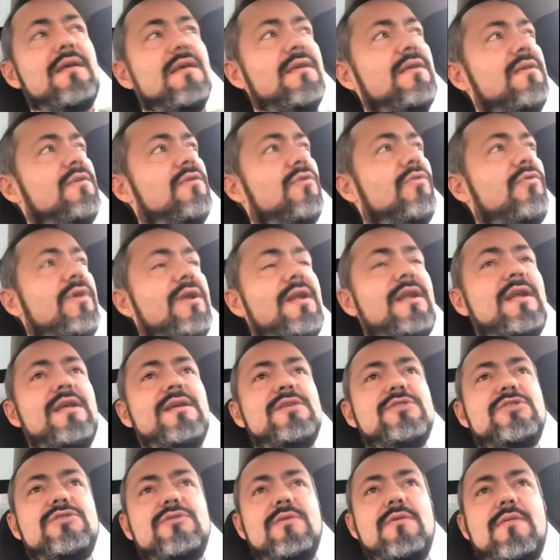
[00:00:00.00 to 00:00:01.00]
you really
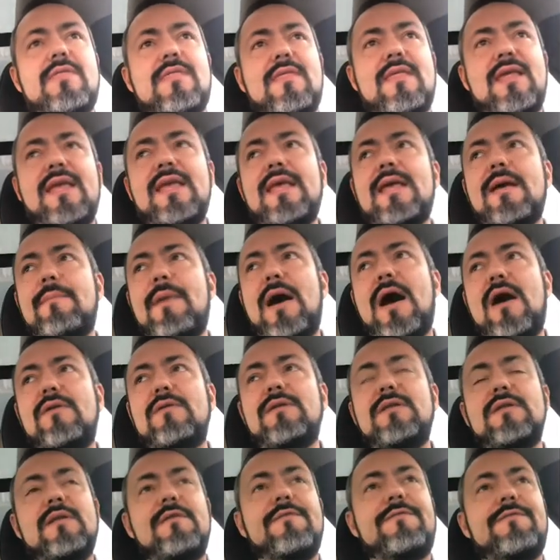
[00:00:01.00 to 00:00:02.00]
should think about
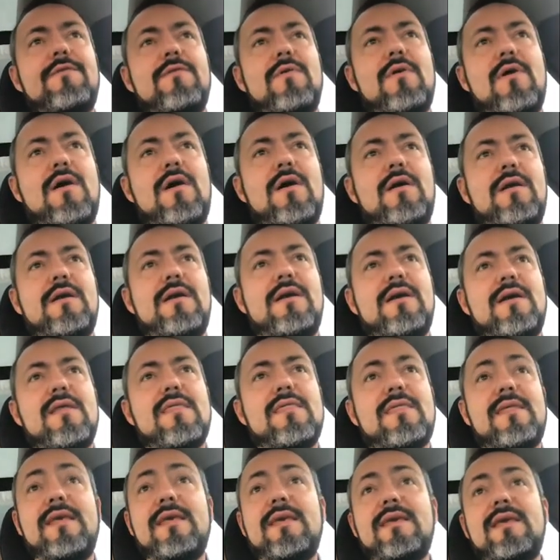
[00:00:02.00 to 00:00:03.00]
it if you are
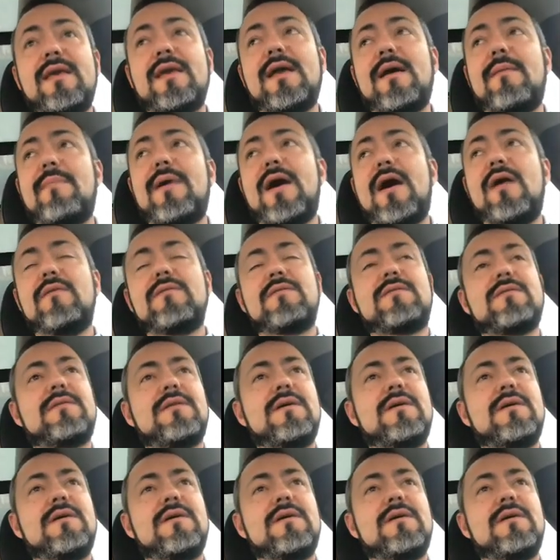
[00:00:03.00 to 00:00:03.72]
thinking about